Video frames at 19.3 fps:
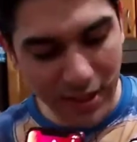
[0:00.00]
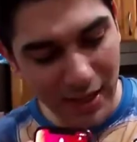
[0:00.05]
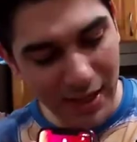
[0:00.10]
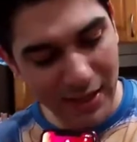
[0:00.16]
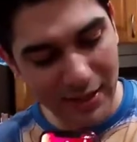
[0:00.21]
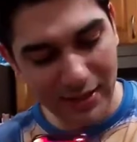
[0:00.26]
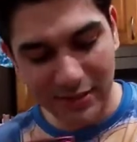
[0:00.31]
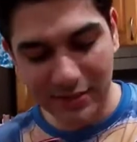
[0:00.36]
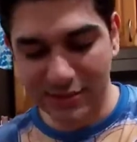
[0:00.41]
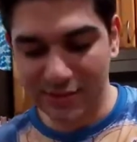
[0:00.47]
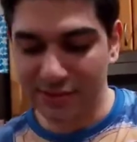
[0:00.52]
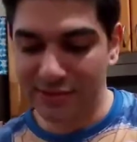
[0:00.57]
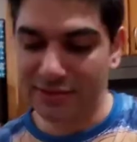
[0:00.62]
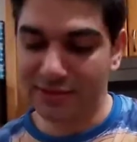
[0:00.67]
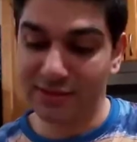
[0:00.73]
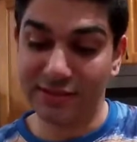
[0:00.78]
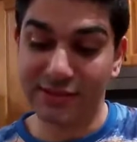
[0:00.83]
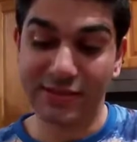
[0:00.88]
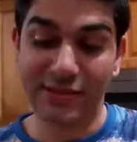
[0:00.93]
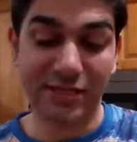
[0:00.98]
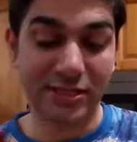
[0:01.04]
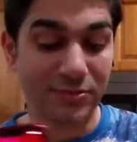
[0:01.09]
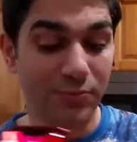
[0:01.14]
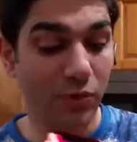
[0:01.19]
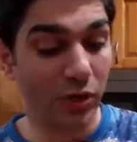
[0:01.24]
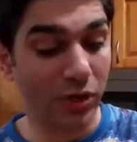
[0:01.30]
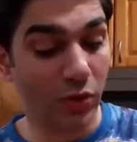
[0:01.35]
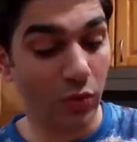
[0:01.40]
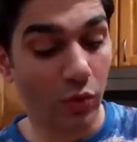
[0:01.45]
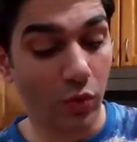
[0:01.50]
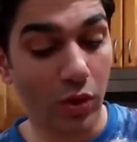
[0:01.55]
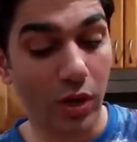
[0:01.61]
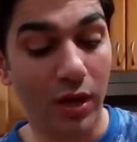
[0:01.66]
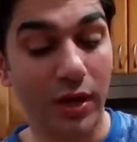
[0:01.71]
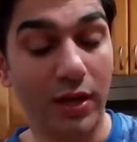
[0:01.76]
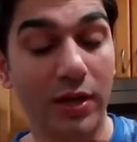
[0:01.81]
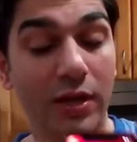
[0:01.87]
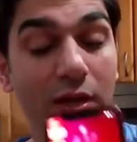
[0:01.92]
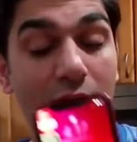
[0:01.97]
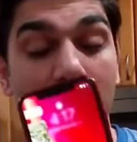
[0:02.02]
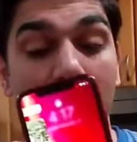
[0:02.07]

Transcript: and this is the 6.1.